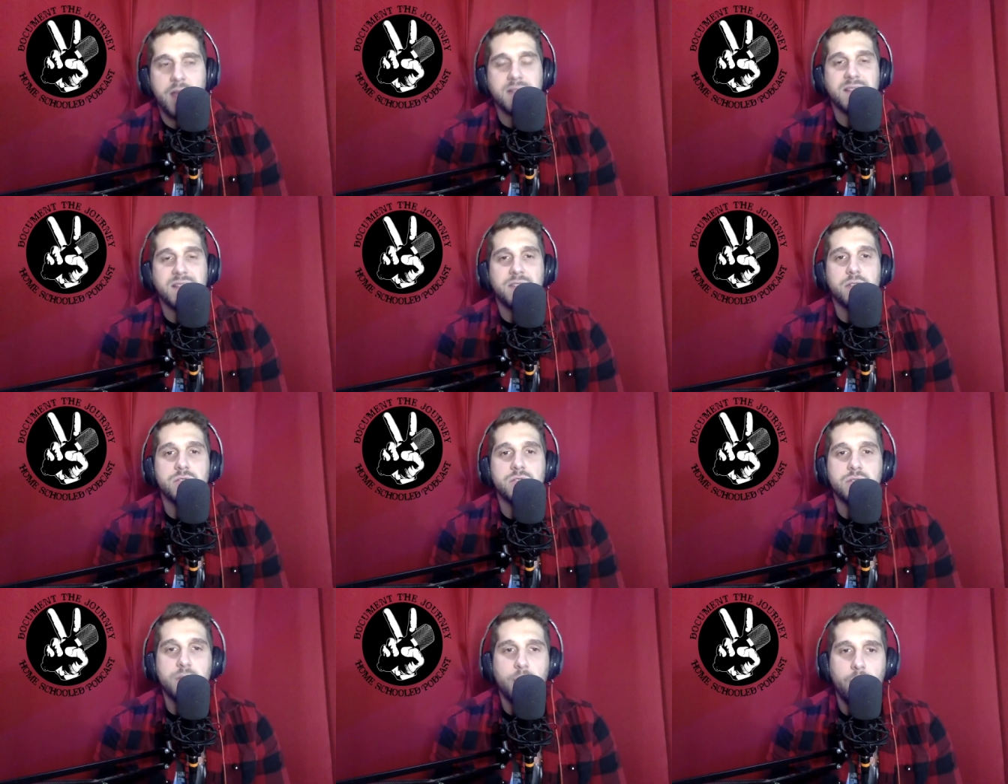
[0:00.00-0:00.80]
is that
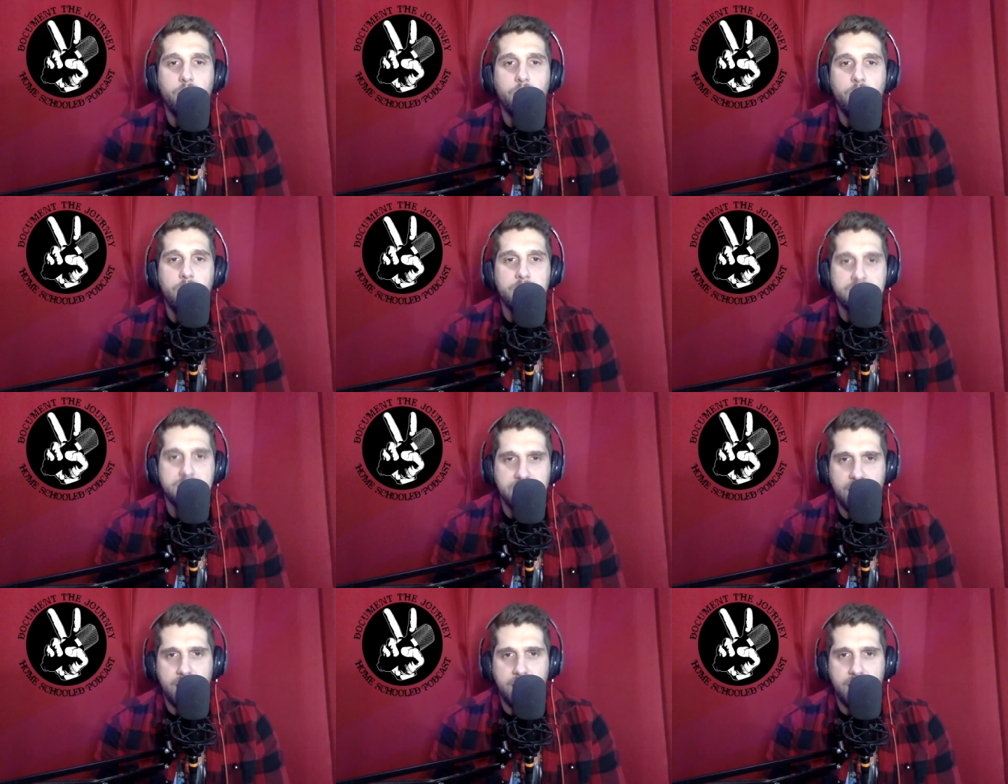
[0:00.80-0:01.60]
there's no
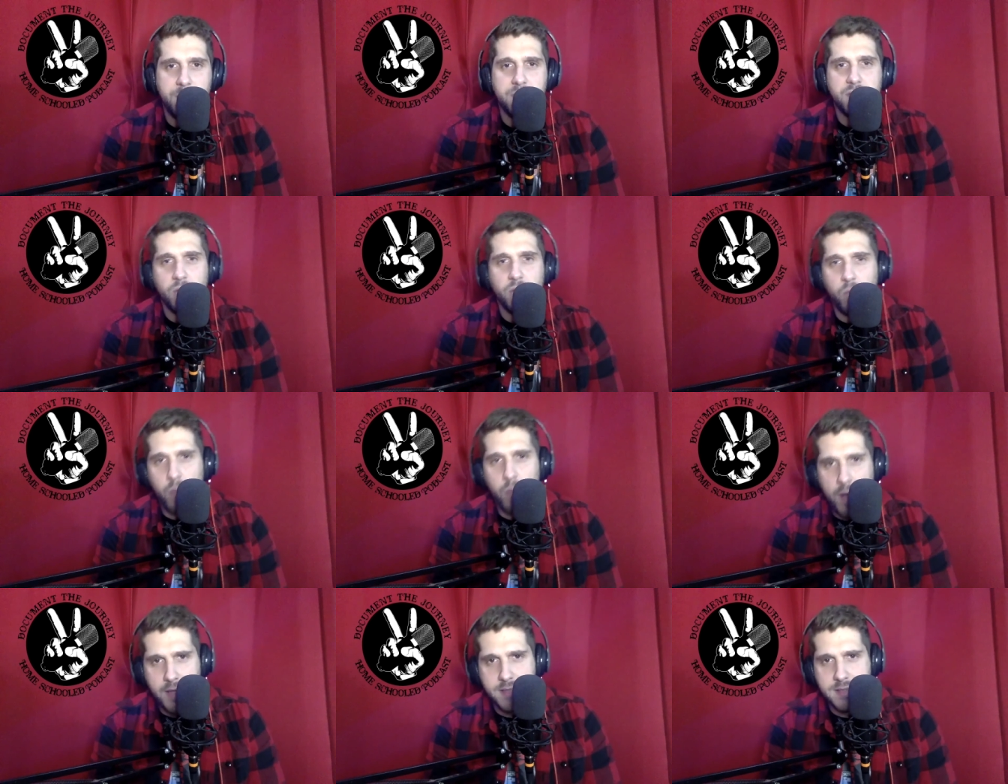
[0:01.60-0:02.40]
time to
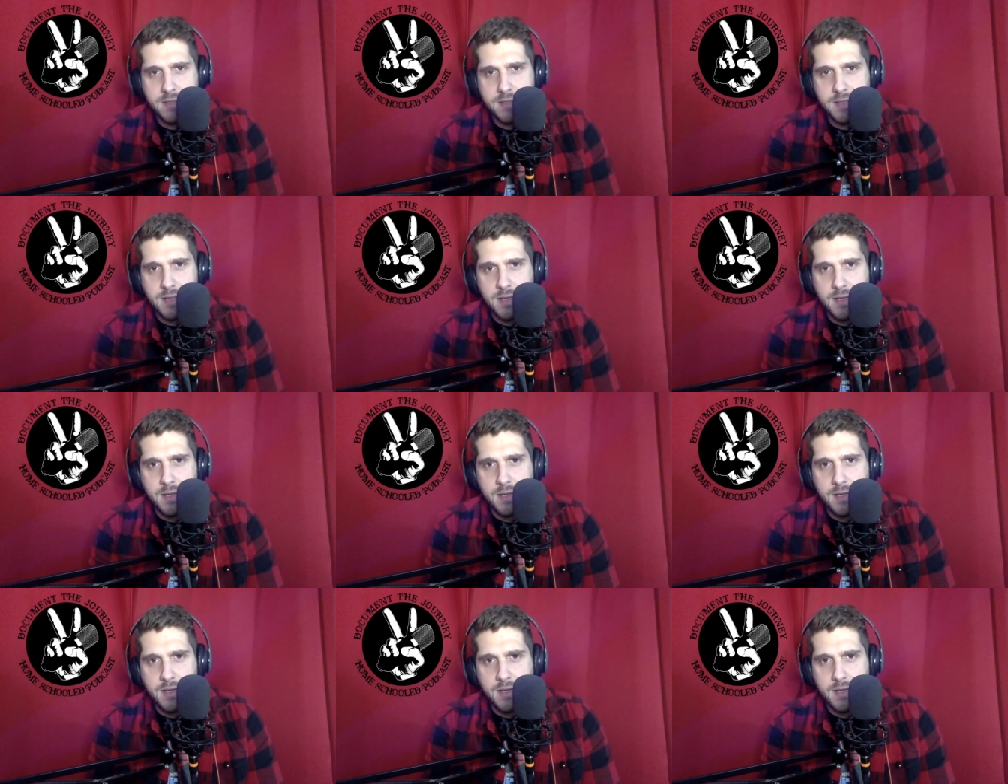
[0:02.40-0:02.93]
waste.